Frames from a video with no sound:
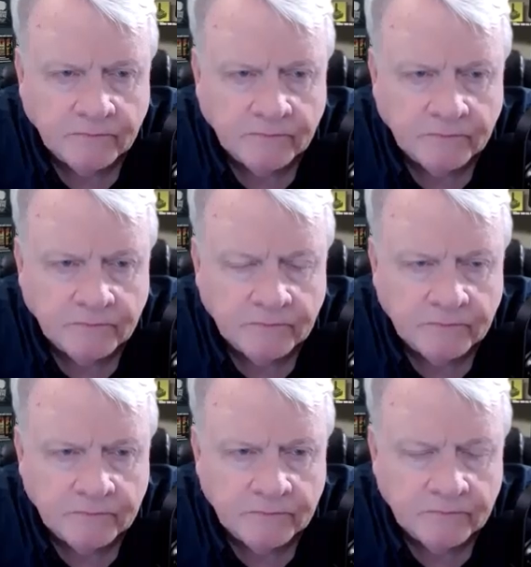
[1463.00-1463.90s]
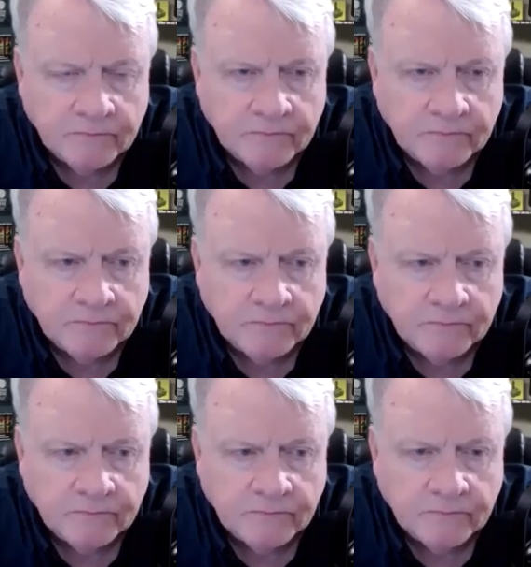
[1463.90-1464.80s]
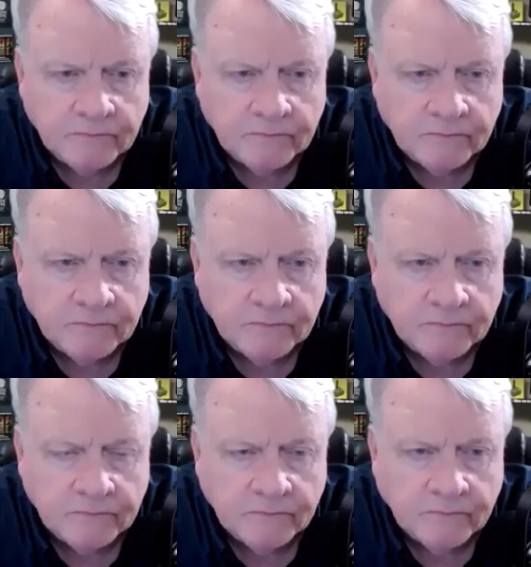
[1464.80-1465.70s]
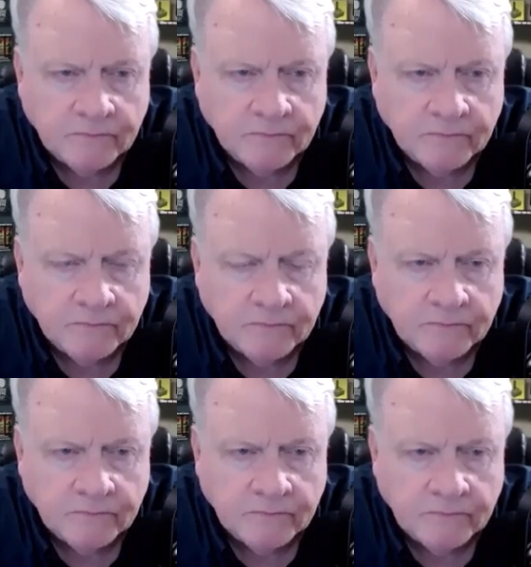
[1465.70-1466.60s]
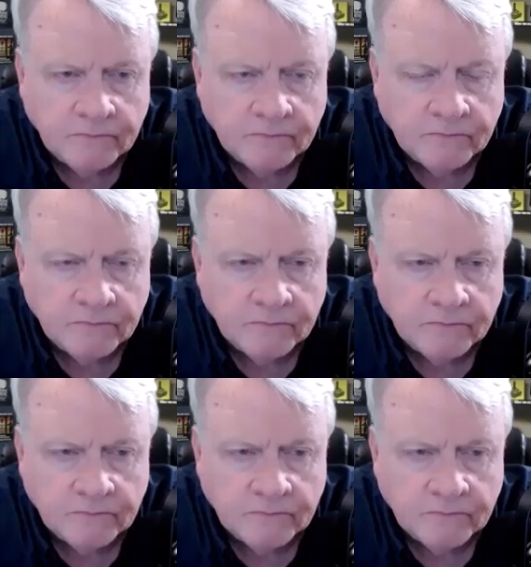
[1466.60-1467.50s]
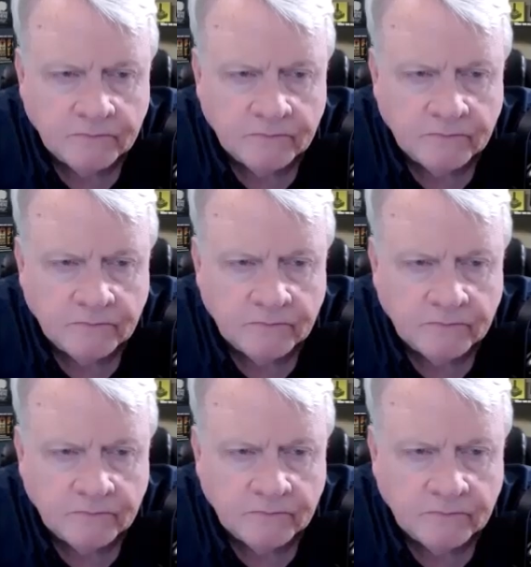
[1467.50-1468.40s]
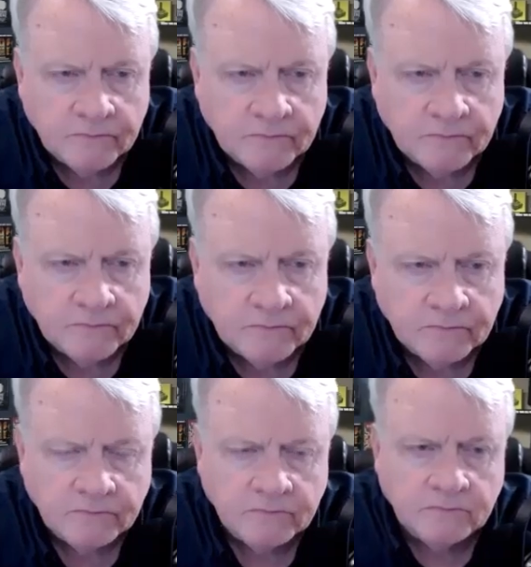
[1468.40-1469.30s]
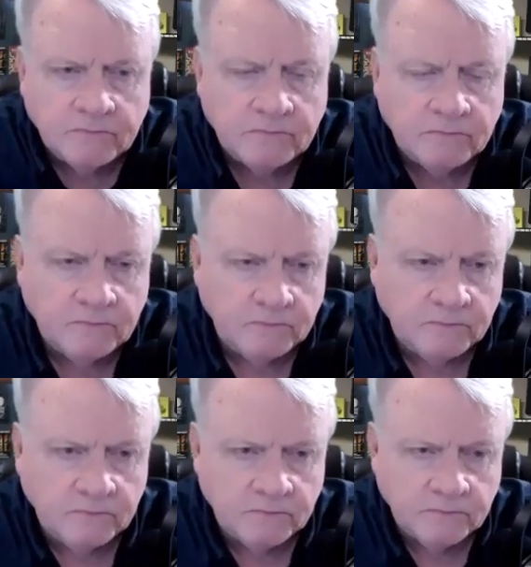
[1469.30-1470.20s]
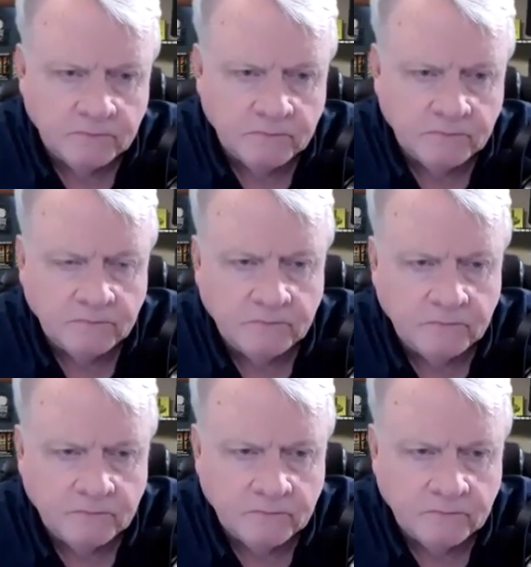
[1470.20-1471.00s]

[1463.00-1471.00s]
The person shown says nothing.